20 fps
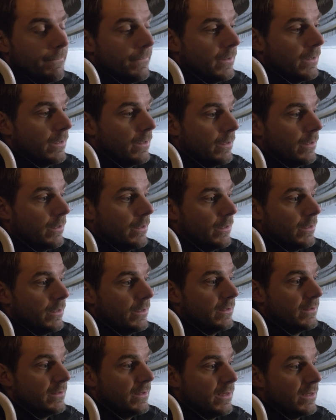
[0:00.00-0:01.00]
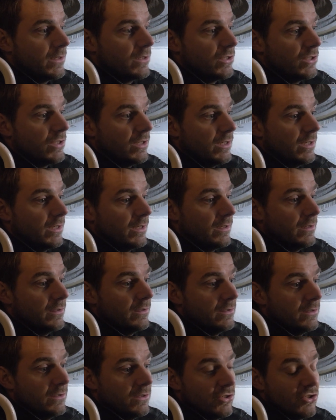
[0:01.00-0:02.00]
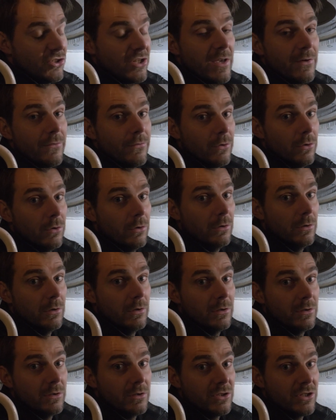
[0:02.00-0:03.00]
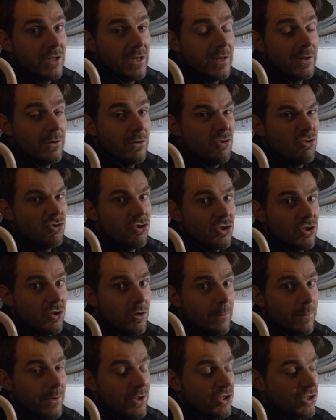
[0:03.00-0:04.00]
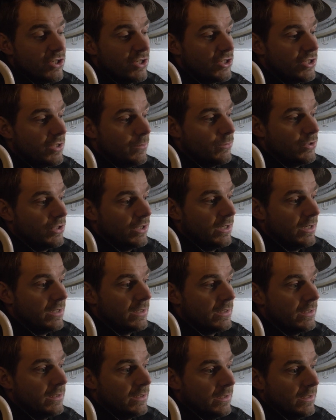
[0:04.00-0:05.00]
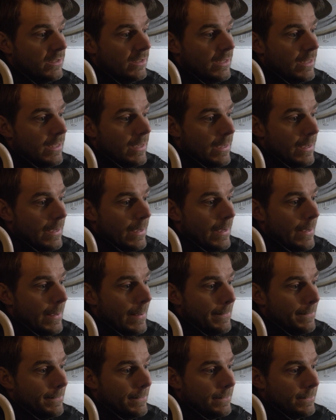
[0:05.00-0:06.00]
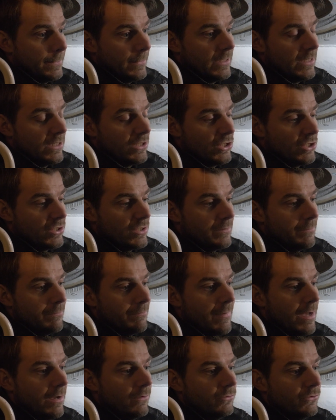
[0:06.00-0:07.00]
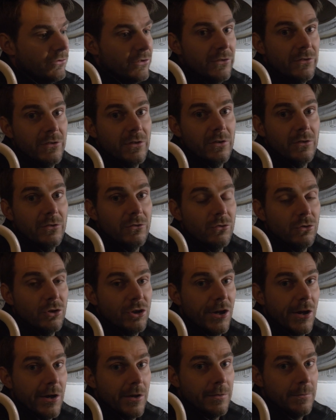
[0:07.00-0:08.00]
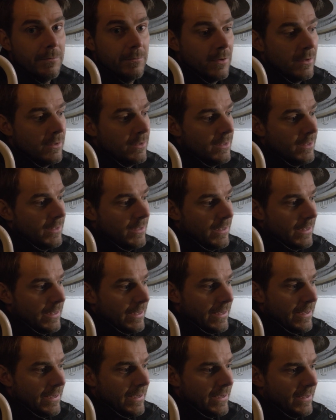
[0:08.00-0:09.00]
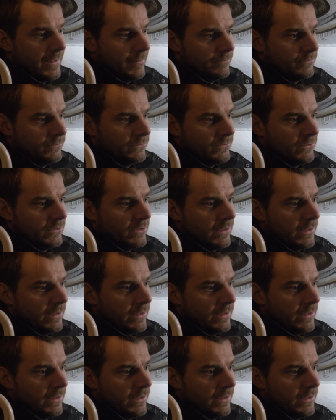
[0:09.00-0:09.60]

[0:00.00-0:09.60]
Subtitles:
It has several gyroscopic systems in it. This is mounted to the gun, and